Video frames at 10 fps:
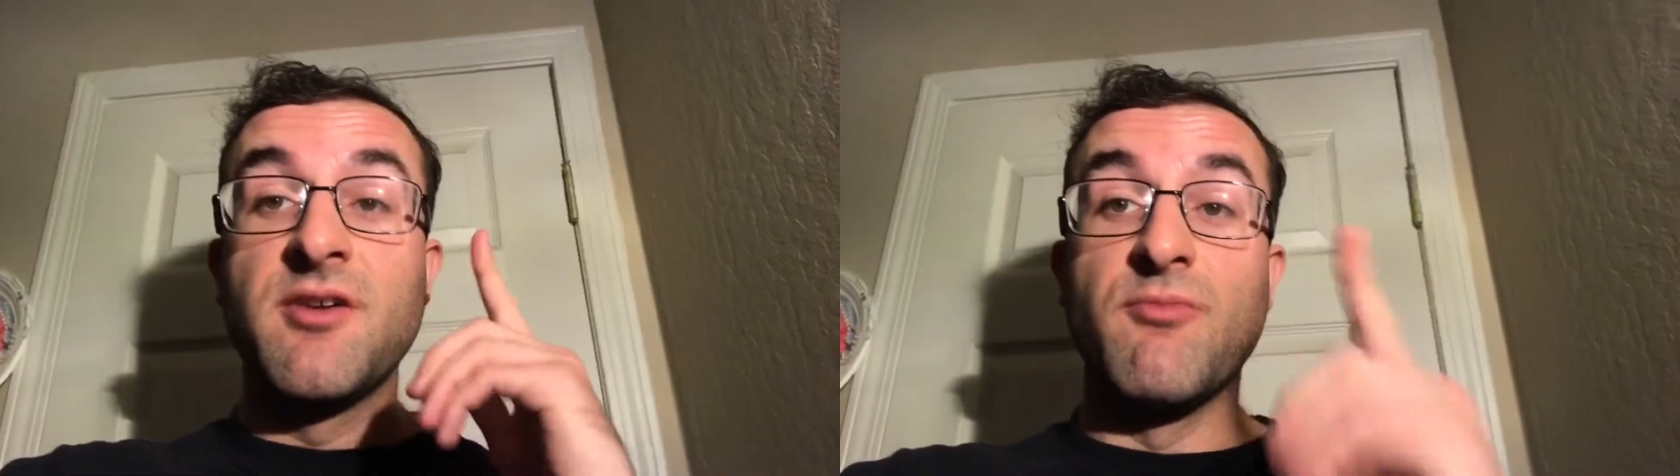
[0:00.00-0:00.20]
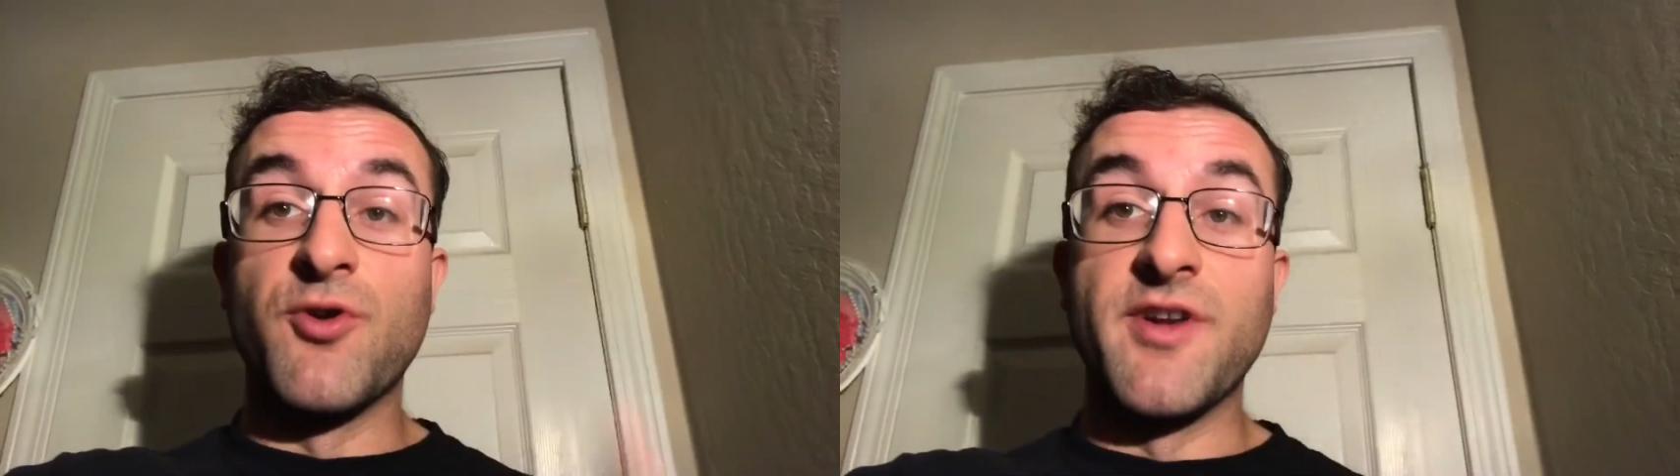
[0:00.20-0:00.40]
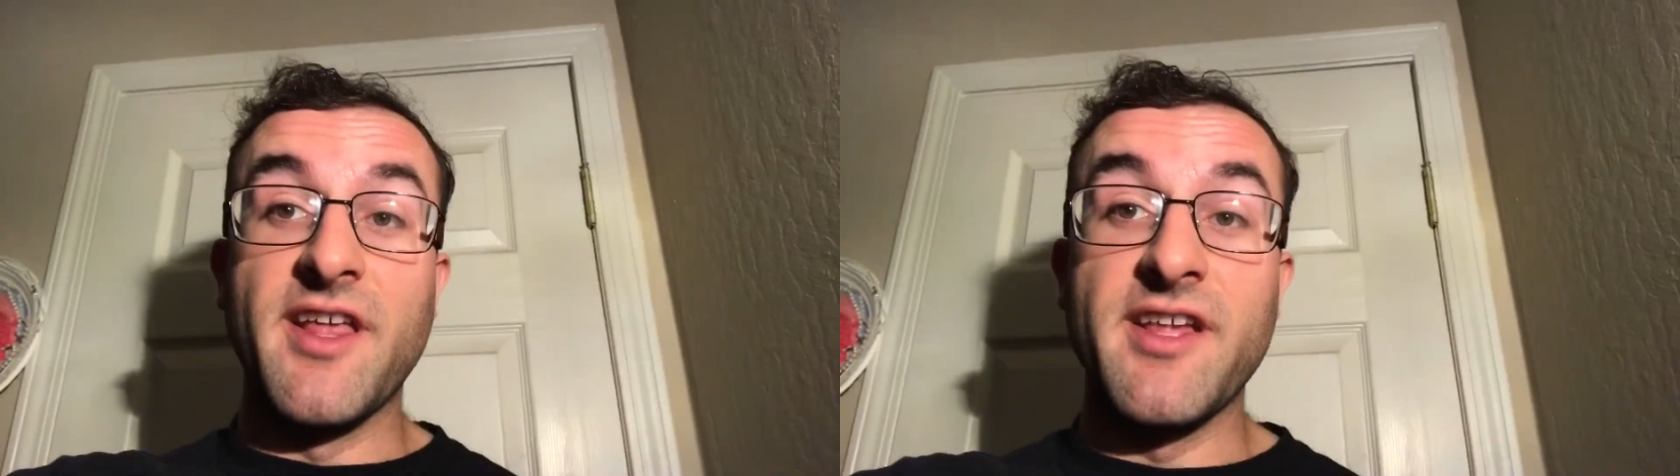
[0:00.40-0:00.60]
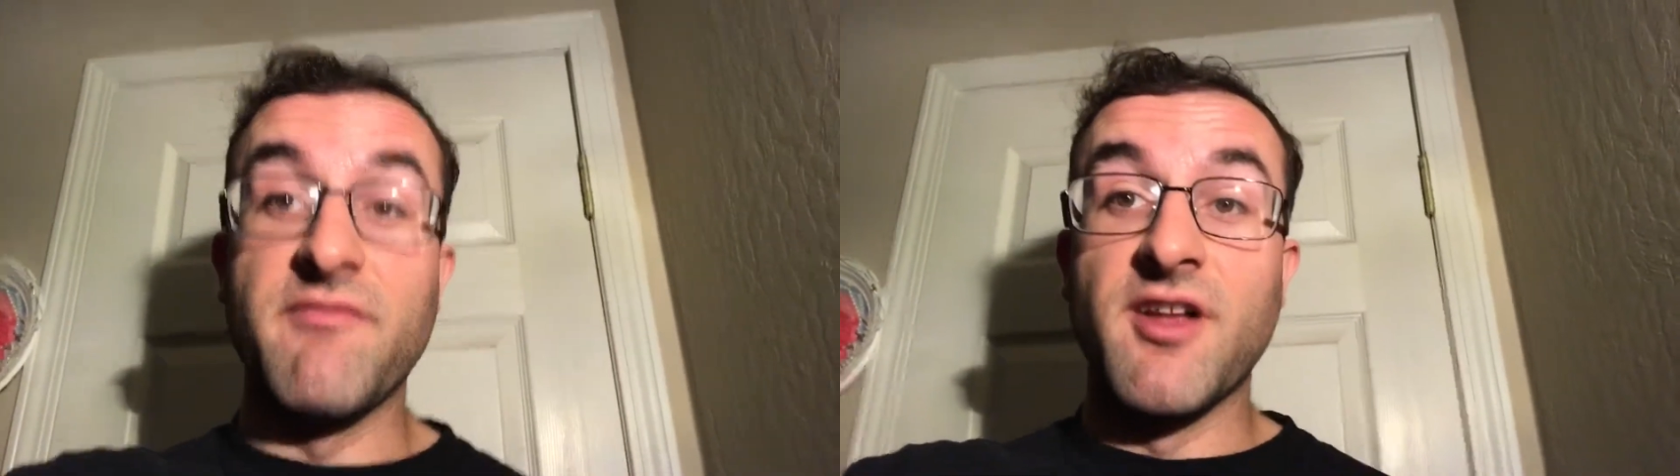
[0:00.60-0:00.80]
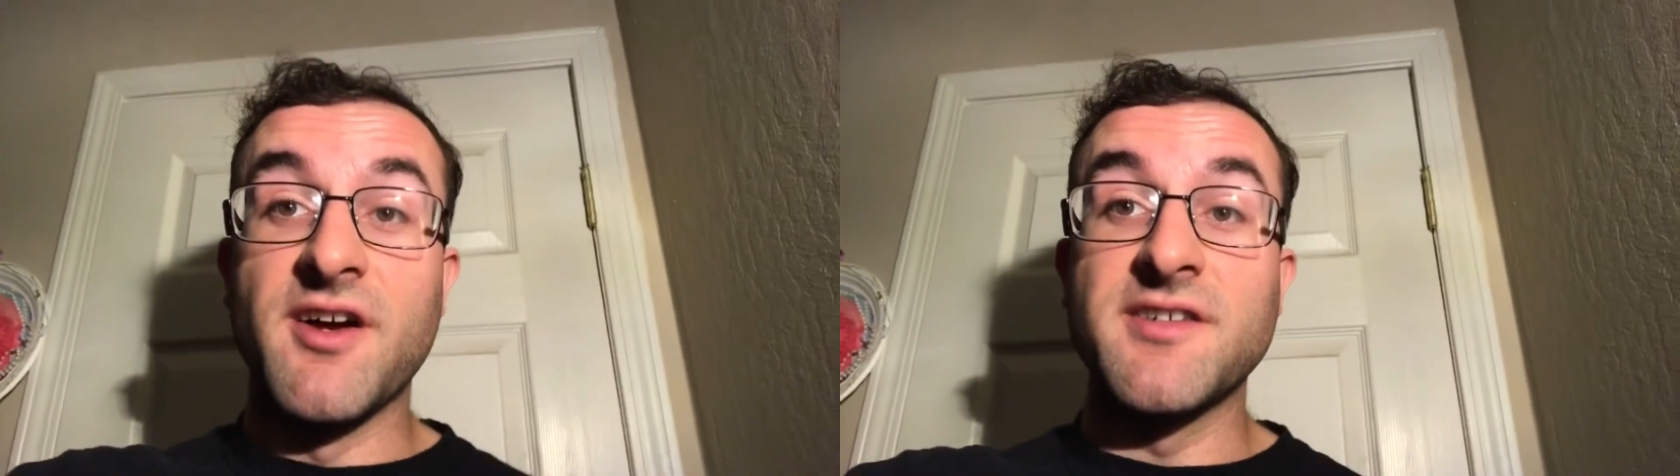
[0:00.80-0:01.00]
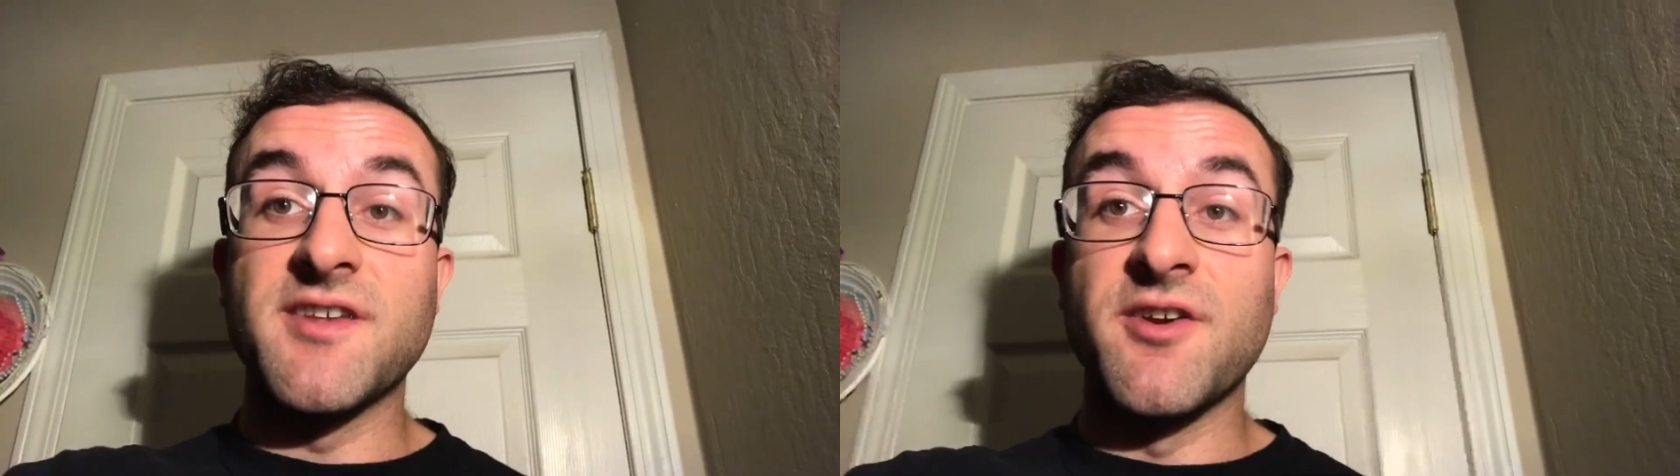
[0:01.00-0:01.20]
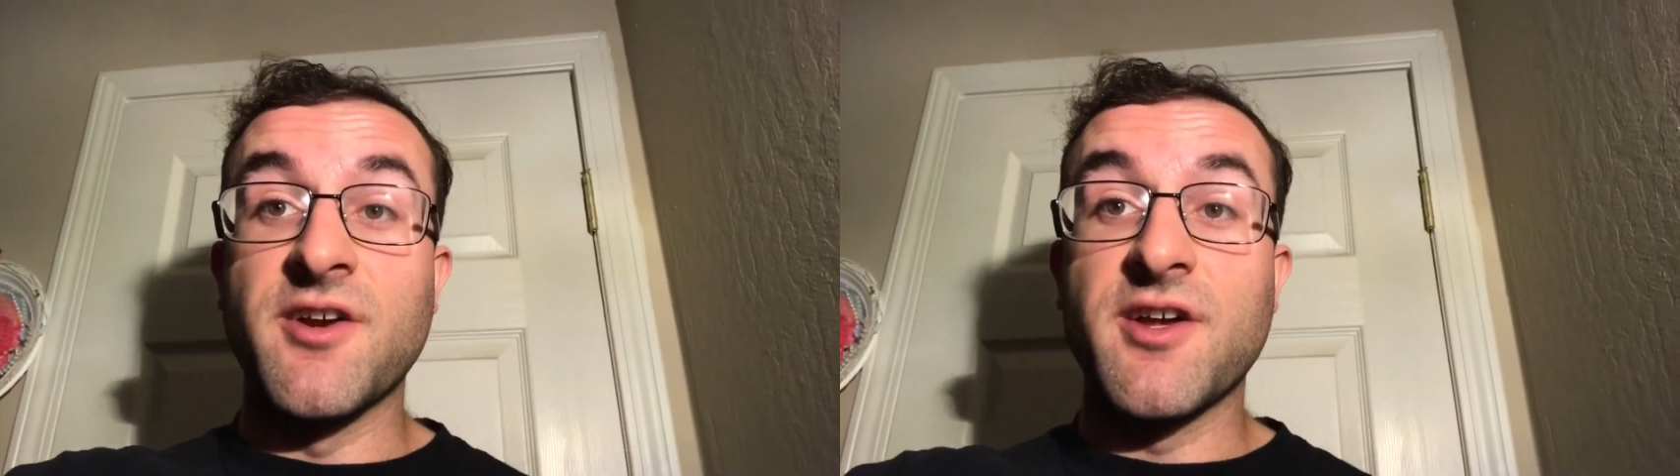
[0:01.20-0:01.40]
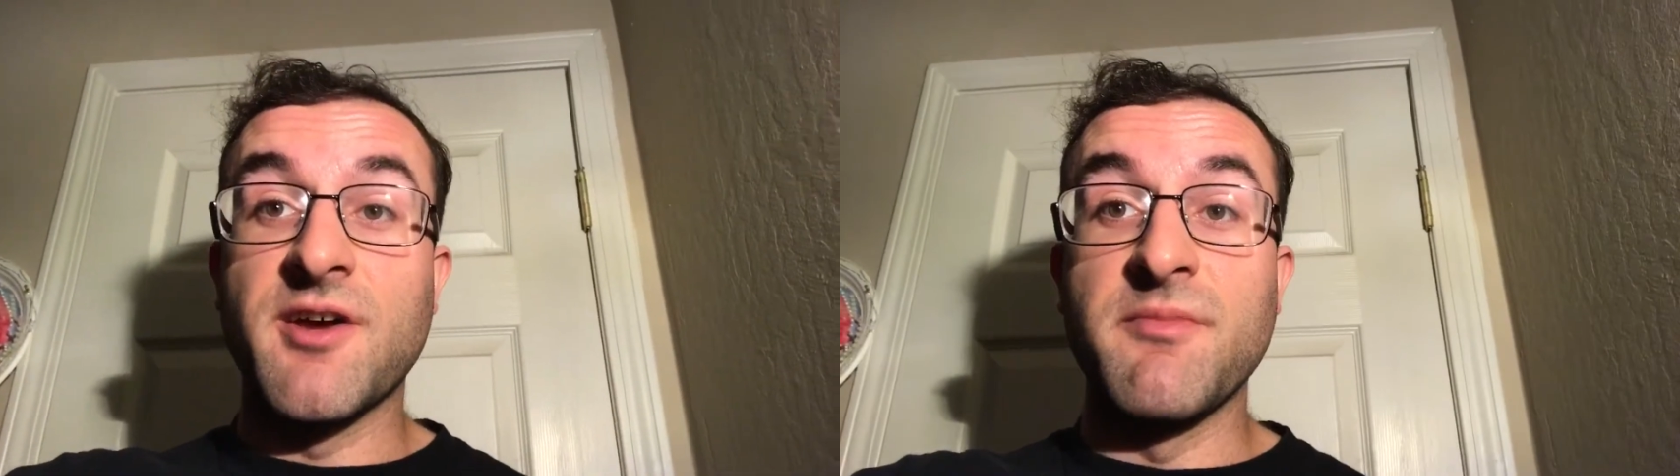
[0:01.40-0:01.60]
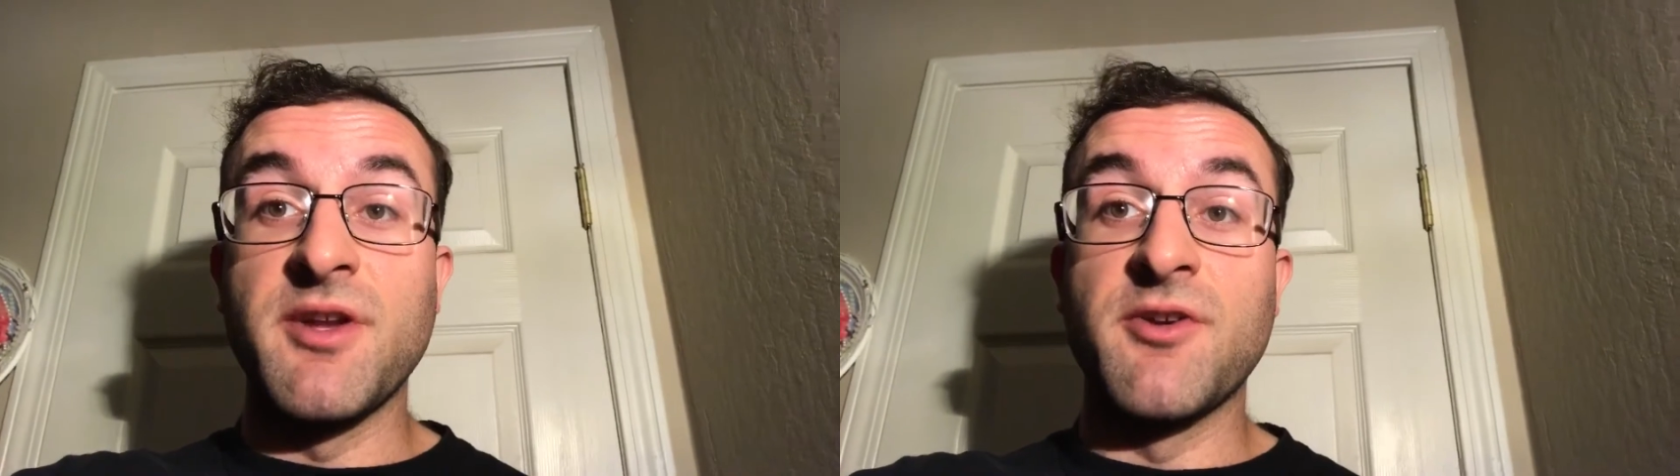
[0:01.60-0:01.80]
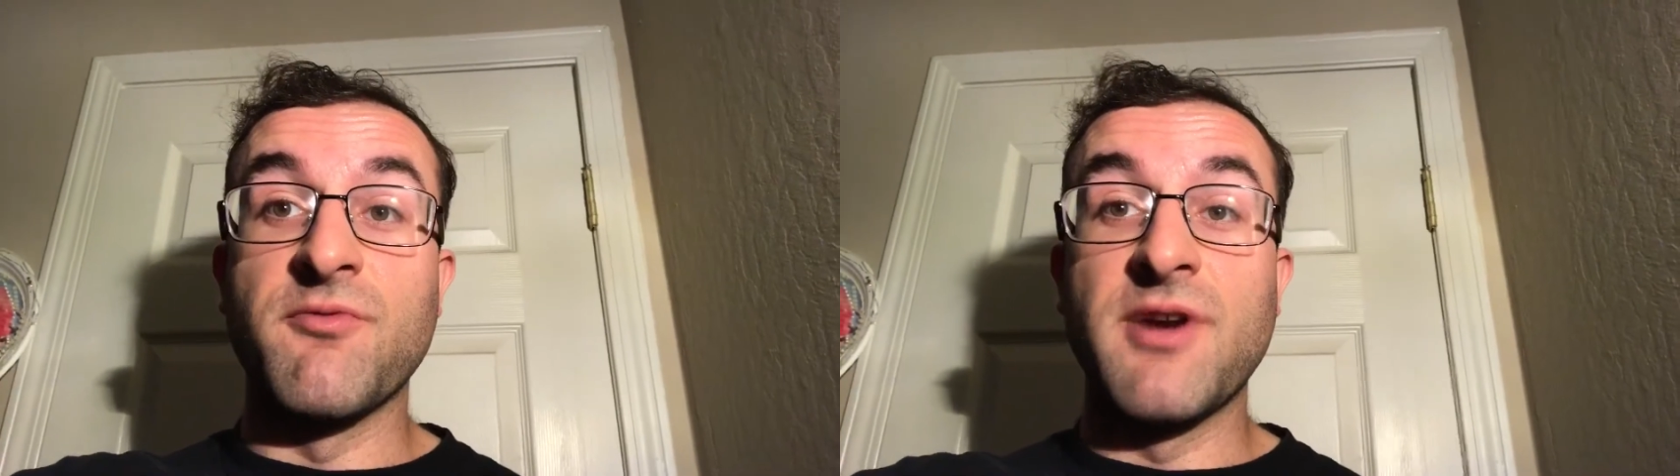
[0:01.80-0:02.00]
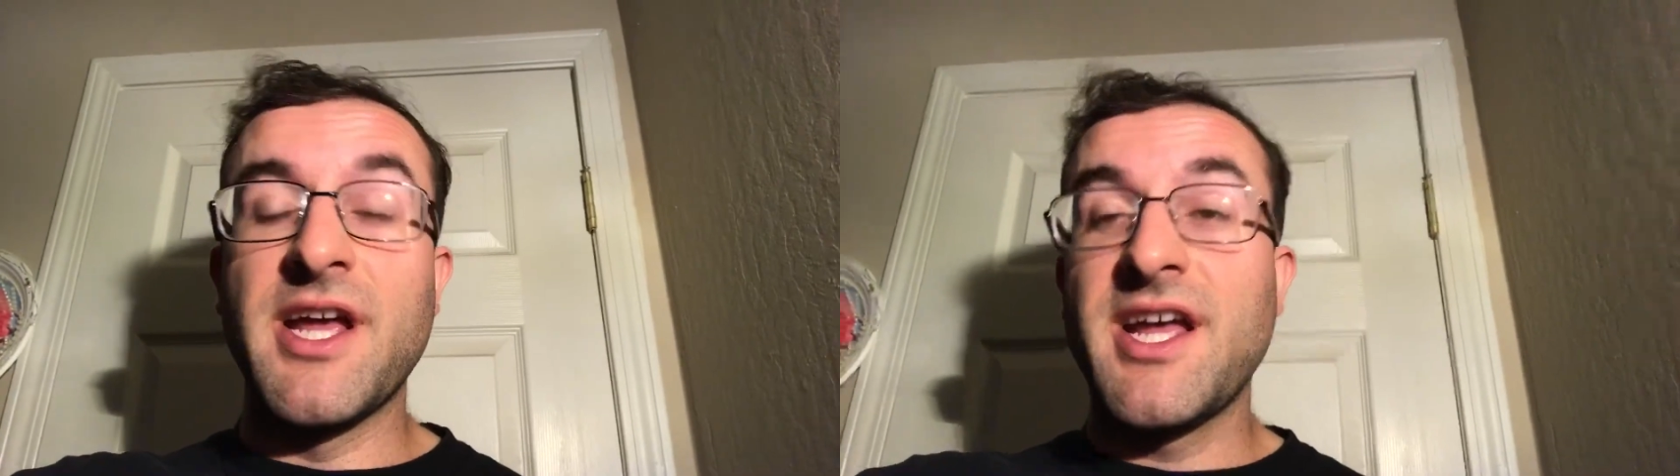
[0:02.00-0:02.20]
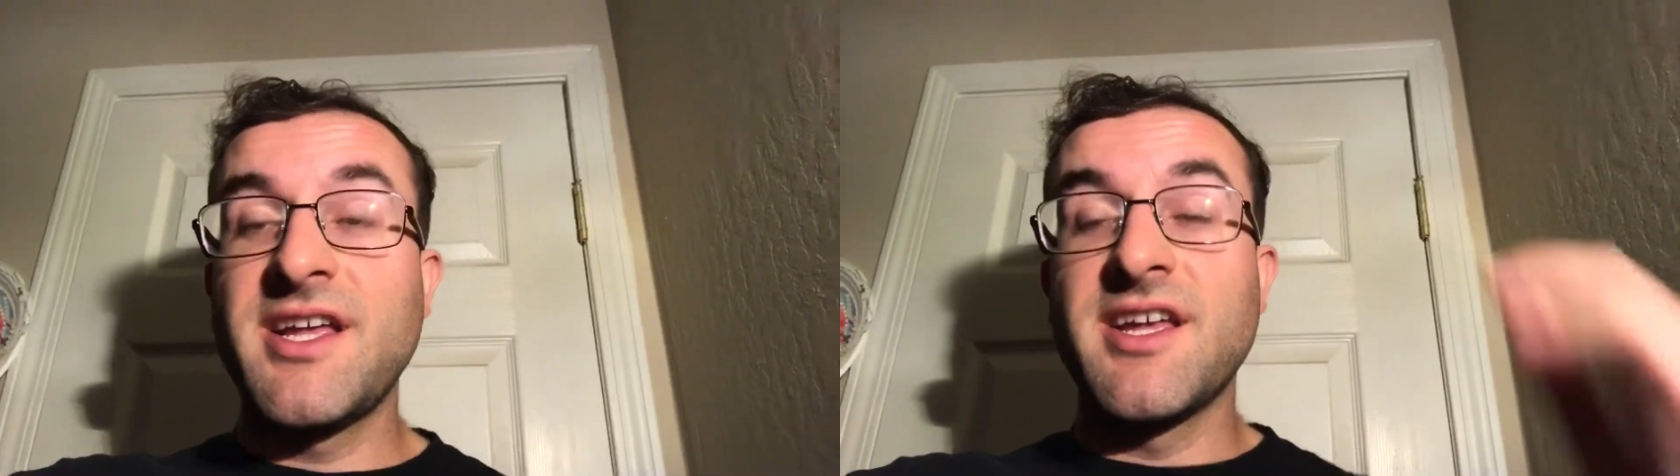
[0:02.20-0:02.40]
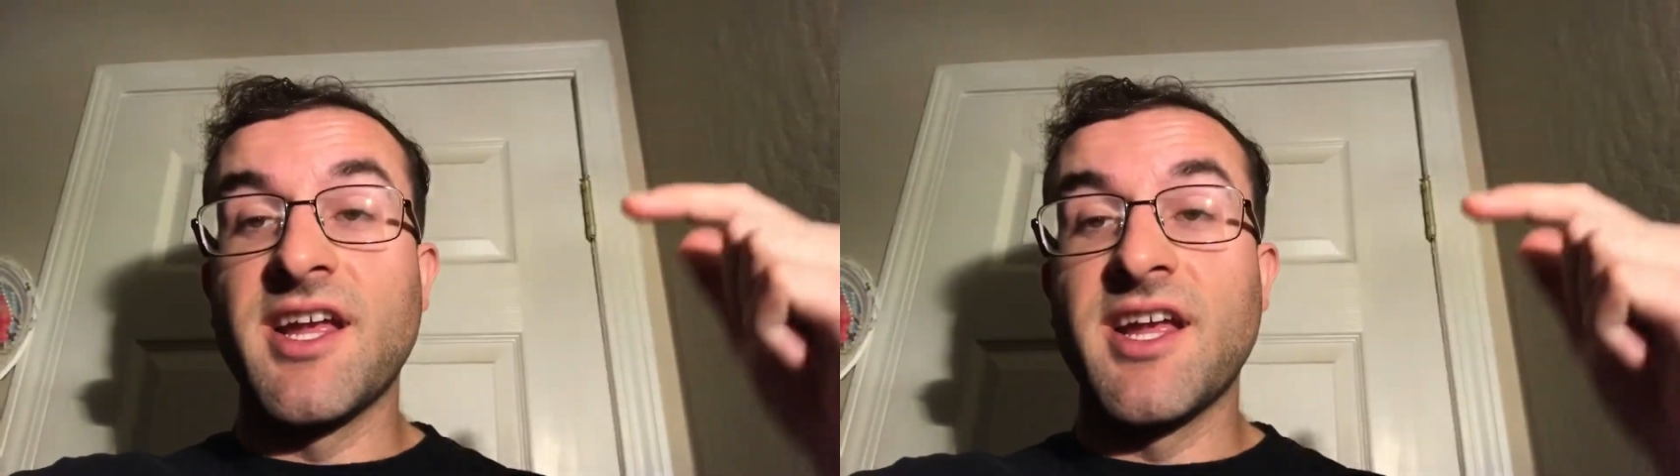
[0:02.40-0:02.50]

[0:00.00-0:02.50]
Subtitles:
More daily vlogs are coming your way,